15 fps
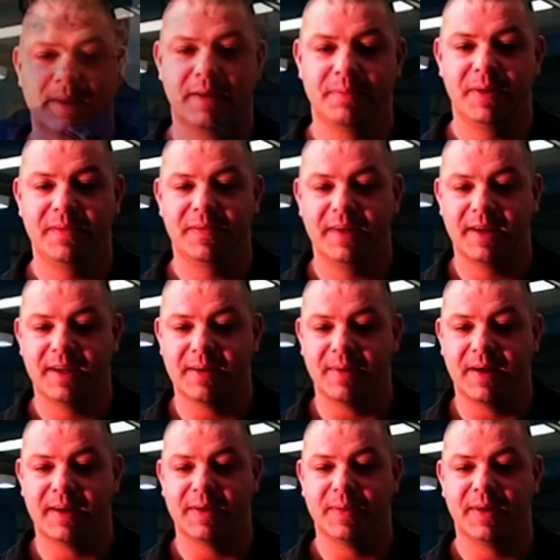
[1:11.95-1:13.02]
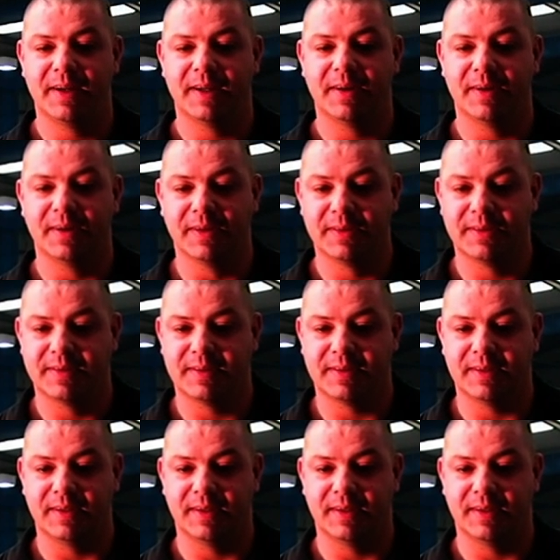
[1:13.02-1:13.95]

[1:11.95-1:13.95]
I've been thinking about doing a course